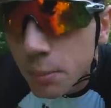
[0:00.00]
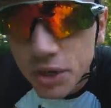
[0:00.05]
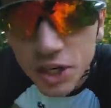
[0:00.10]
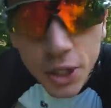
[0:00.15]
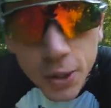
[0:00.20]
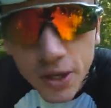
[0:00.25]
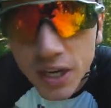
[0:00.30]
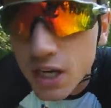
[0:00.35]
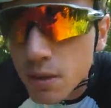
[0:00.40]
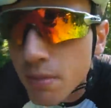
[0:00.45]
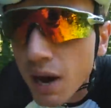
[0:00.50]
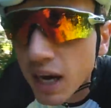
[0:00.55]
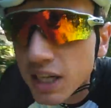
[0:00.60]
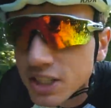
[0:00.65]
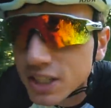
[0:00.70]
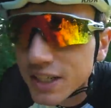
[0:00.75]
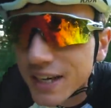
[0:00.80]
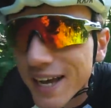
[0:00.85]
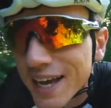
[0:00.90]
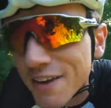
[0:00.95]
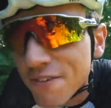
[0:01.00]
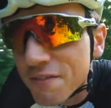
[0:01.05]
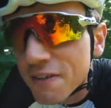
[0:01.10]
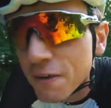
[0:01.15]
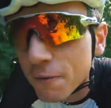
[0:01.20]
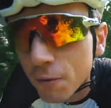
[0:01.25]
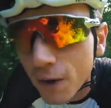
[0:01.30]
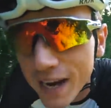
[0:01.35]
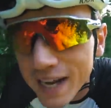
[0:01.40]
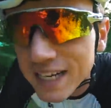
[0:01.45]
but you can imagine if
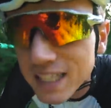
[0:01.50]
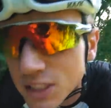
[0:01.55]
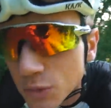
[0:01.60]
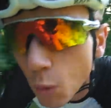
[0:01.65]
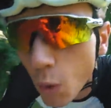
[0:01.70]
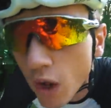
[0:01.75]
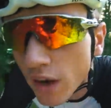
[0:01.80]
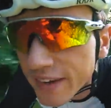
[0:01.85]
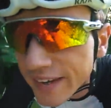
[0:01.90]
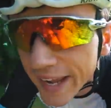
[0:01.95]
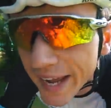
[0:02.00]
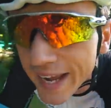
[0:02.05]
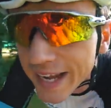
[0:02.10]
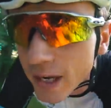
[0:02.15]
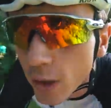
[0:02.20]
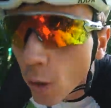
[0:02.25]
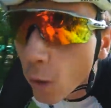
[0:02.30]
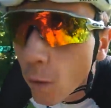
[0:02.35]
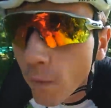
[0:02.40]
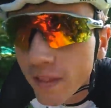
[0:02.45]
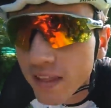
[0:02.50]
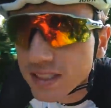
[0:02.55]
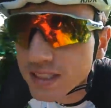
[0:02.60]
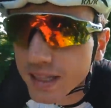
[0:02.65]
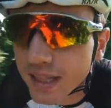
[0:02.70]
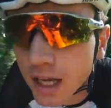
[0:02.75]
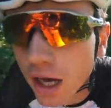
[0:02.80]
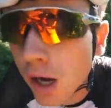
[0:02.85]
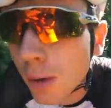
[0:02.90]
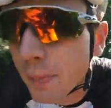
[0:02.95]
it rains one day or there's
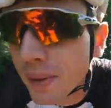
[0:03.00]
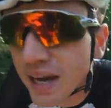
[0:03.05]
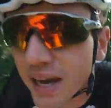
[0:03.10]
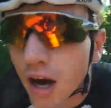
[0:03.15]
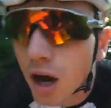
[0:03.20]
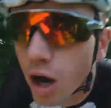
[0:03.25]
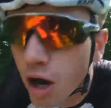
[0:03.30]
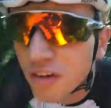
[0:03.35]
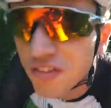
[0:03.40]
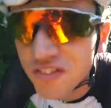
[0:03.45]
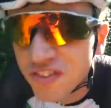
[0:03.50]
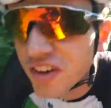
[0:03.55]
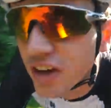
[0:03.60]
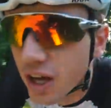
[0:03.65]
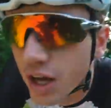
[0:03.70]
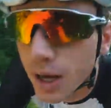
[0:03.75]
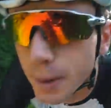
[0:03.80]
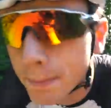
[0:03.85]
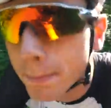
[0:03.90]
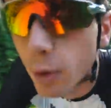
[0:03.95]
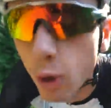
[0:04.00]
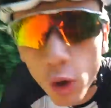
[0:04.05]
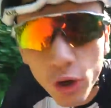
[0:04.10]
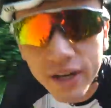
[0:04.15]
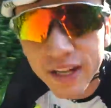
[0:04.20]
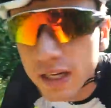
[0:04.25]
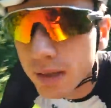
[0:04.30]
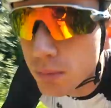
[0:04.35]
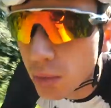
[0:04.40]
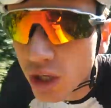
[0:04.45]
a little bit of morning